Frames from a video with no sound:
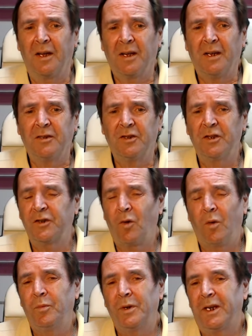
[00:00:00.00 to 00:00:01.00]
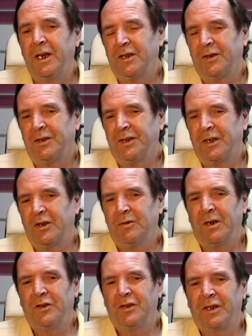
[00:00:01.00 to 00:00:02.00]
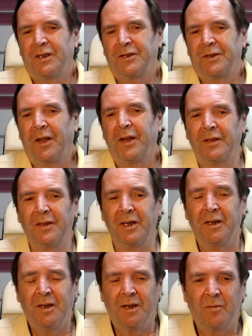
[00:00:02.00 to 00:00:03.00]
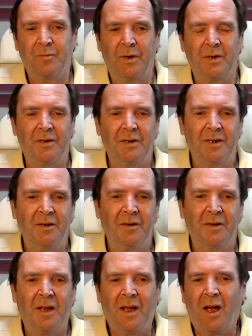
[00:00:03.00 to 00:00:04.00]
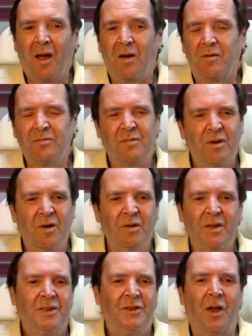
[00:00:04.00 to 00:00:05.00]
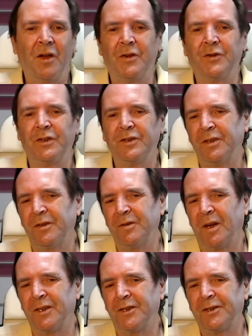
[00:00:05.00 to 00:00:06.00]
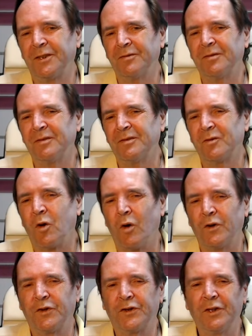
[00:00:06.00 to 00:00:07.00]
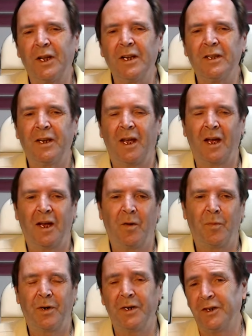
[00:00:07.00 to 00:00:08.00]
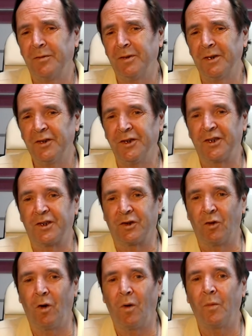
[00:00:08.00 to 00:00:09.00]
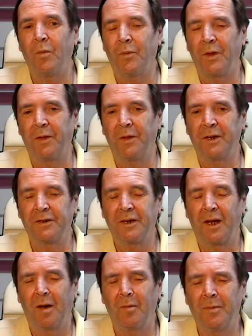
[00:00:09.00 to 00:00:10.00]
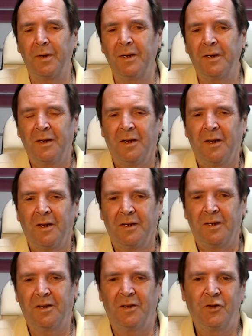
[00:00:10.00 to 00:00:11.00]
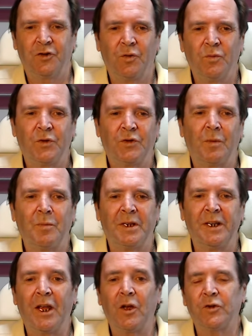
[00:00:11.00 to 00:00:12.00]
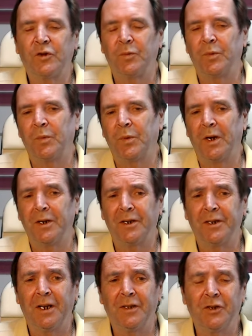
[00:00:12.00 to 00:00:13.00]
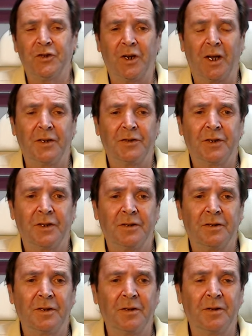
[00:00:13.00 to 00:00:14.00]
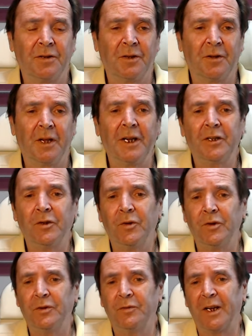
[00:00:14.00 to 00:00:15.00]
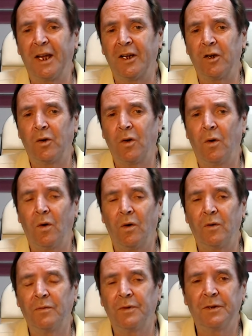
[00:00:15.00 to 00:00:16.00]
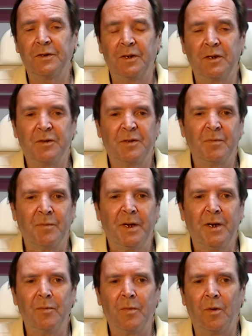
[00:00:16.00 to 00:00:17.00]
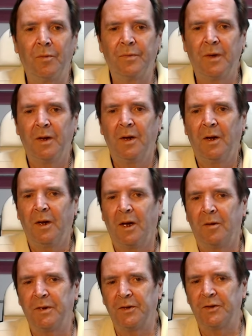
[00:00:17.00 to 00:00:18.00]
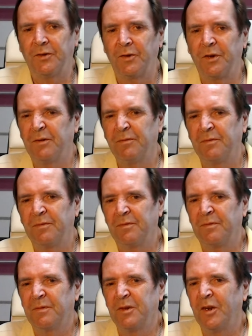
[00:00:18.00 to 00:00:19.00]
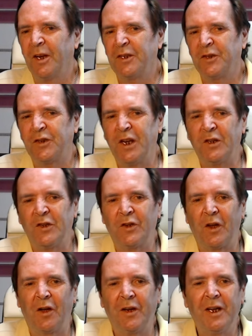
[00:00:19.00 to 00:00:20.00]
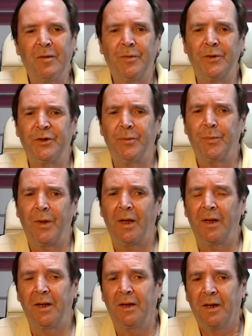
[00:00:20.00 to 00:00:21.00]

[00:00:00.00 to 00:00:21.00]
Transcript: just complicates the situation slightly, but, you know, all it does is it causes slightly higher prices, but it doesn't stop the things happening. You know, there's always somebody else who's prepared to take the chance, and, you know, the likelihood of getting caught is minimal. I mean, so the United States is unable to